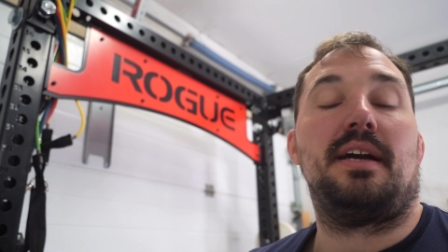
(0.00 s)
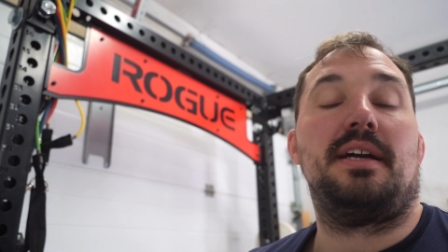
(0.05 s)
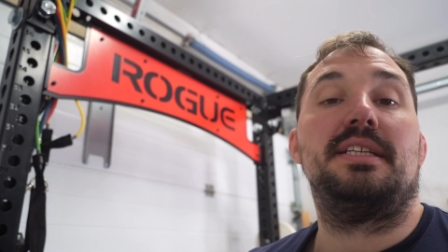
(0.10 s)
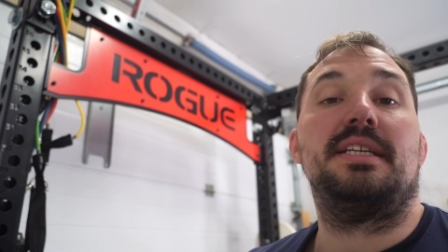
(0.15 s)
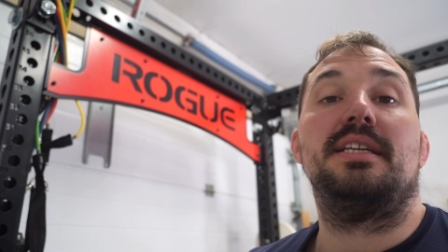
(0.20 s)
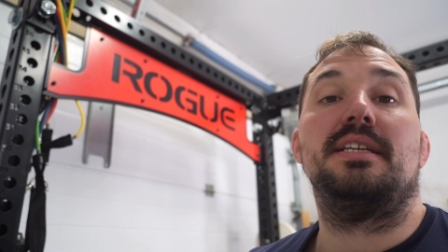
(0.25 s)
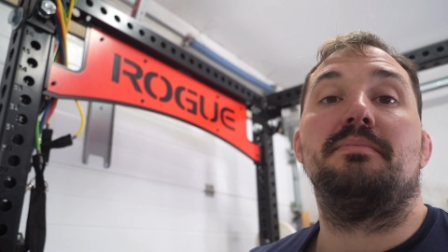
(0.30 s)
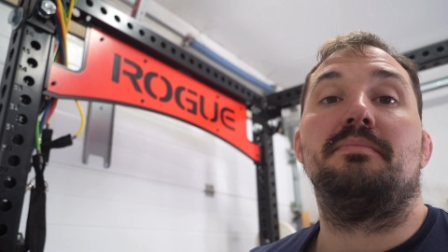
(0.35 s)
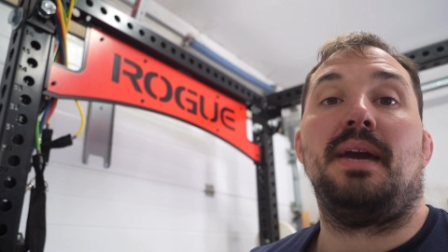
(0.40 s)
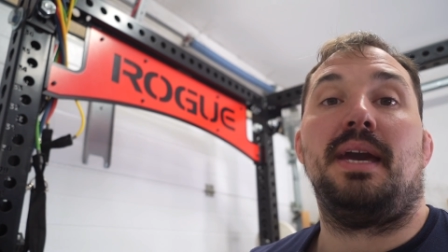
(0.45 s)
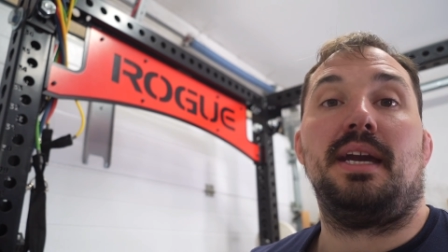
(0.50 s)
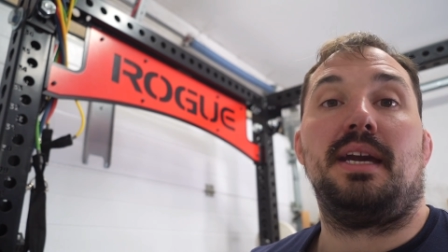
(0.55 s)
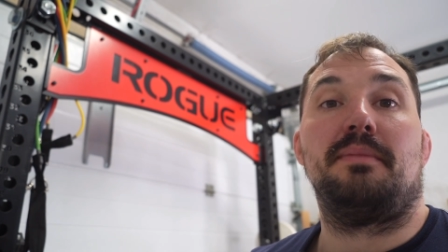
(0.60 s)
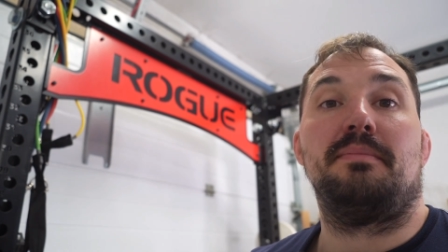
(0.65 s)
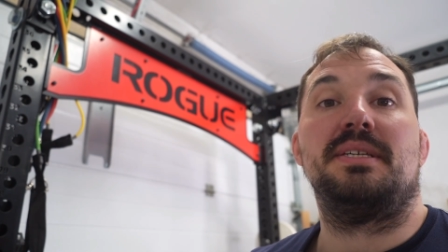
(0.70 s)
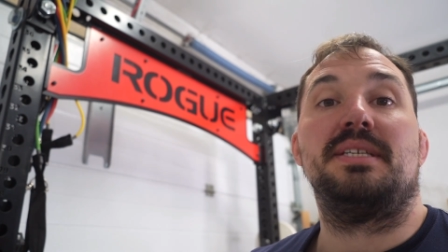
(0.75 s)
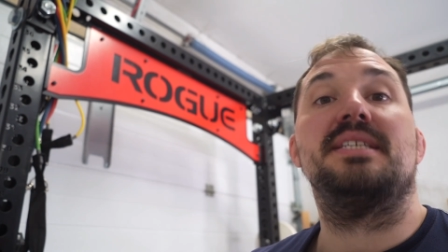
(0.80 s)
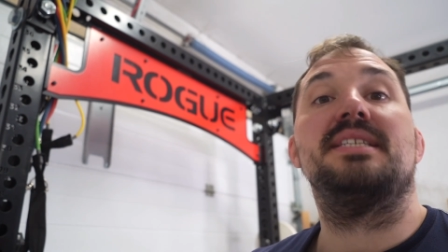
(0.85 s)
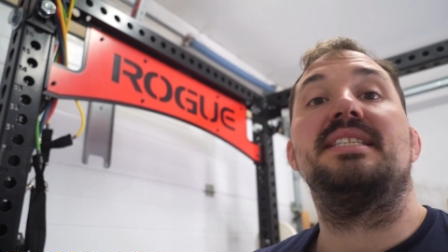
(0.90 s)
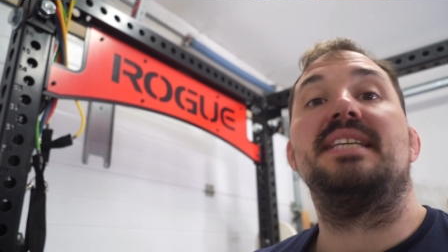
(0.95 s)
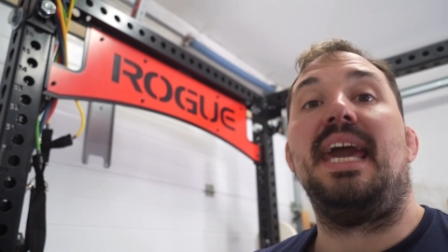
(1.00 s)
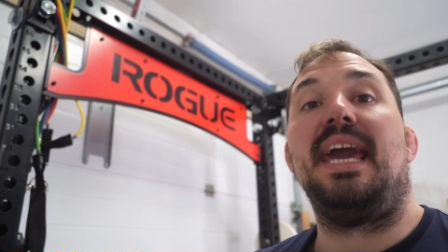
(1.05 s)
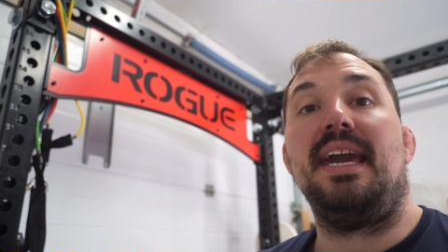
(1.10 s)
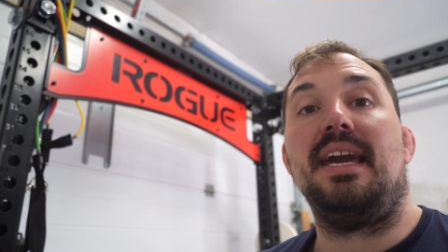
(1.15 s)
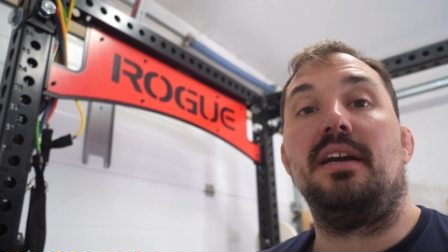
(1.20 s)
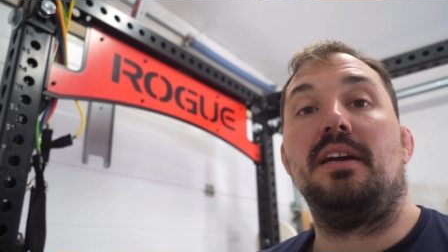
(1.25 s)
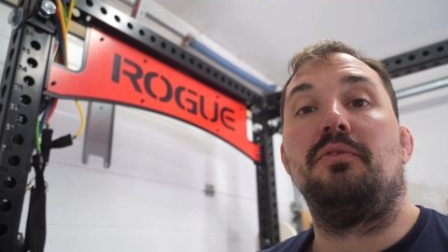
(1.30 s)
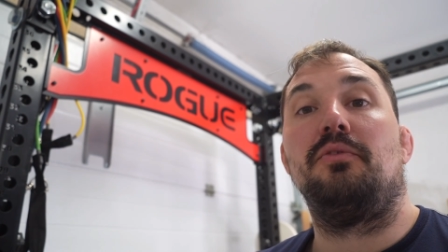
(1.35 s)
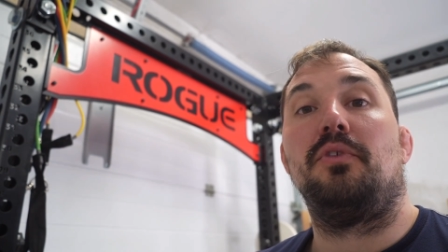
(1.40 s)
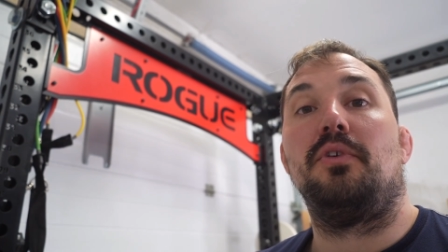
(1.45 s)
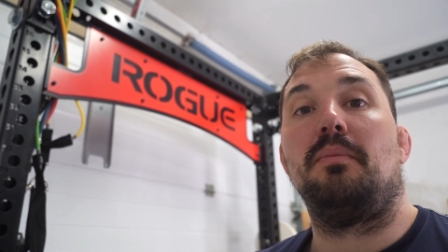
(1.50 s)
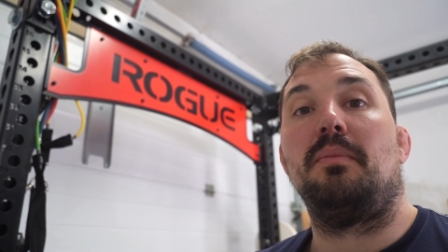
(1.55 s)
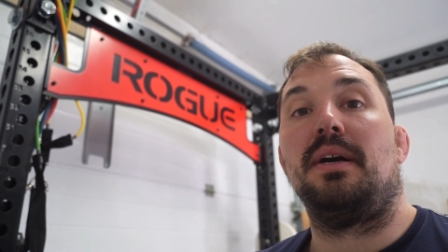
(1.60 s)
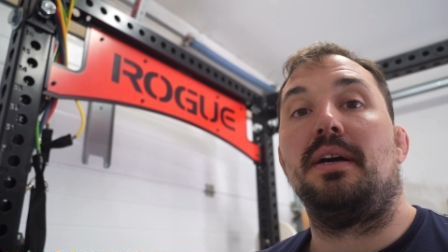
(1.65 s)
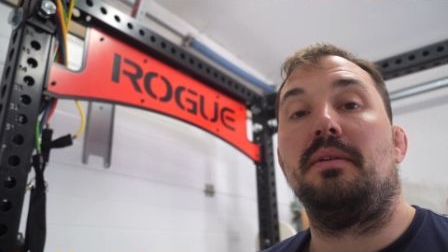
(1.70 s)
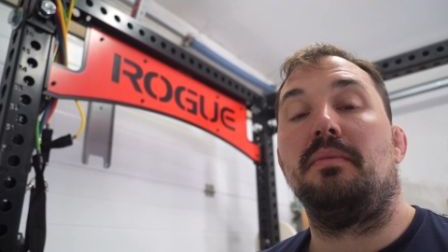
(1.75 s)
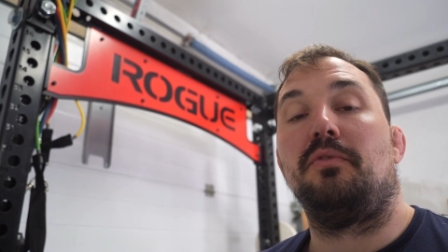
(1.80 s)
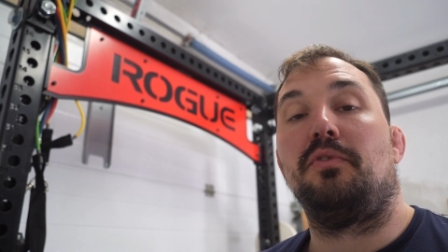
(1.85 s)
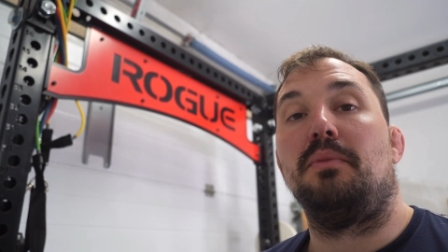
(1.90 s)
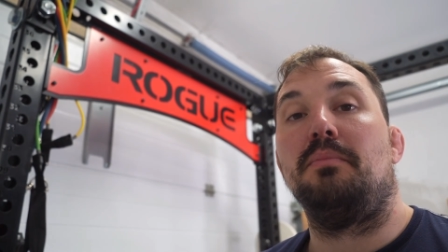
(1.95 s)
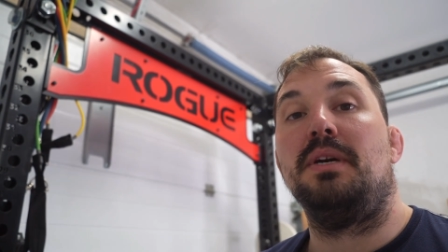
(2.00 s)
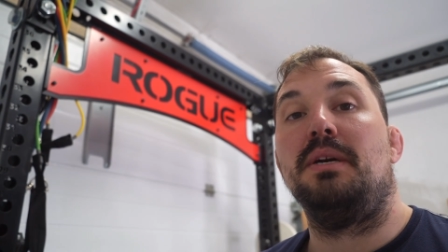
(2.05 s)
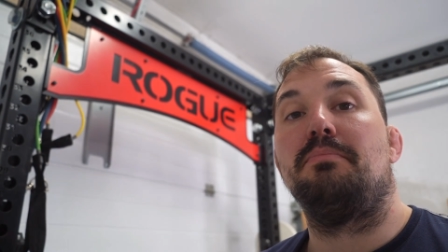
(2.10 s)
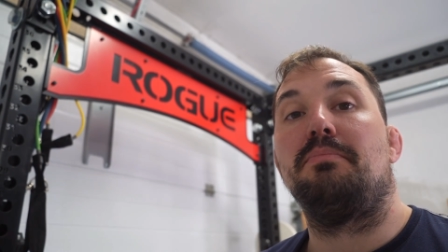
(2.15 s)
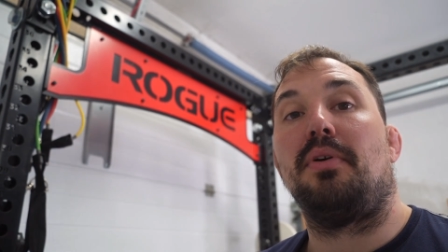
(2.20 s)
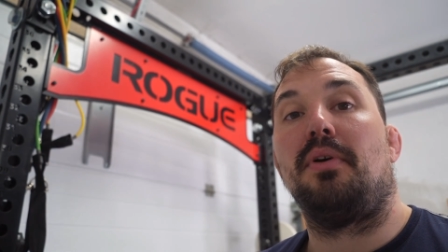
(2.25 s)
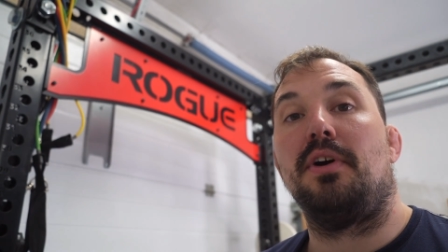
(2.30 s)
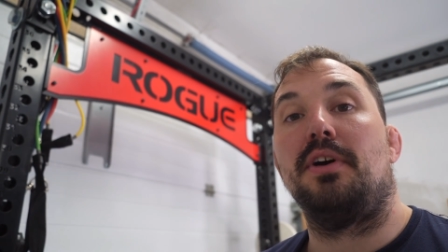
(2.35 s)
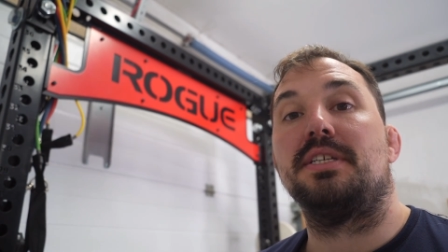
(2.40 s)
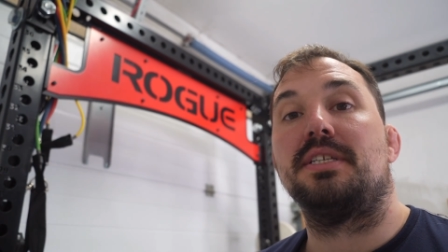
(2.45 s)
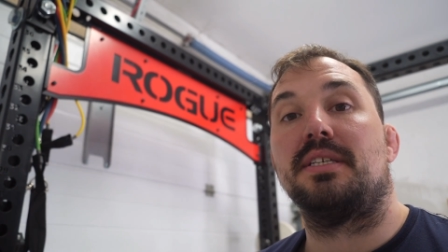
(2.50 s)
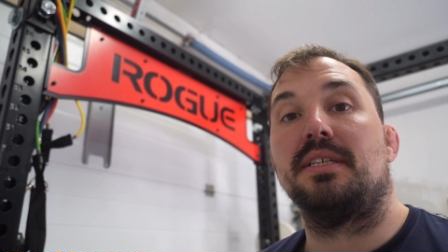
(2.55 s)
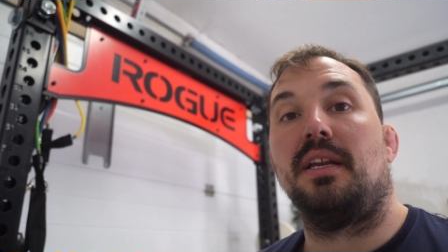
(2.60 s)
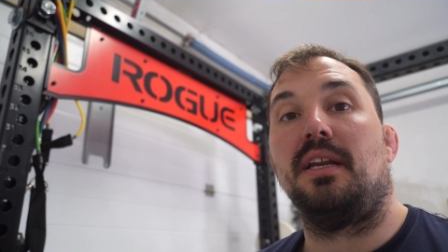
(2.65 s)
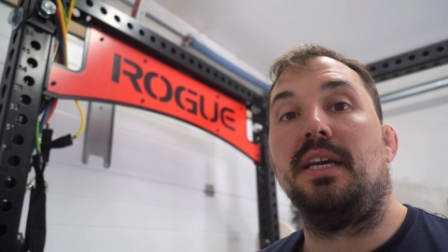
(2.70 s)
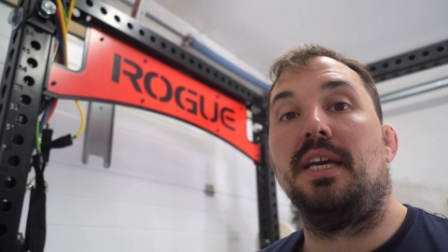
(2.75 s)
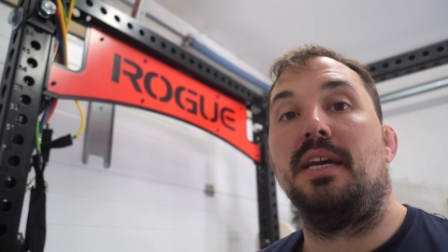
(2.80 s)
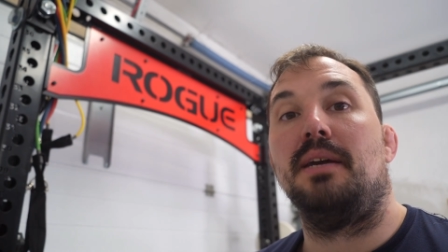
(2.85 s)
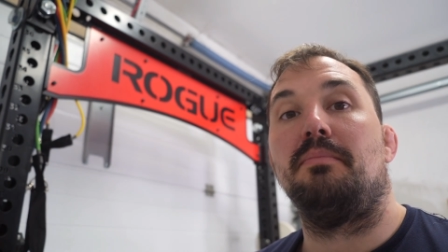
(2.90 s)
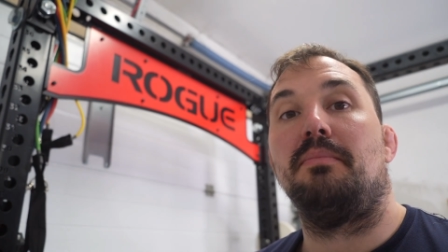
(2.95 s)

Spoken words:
I didn't make a mistake for me personally,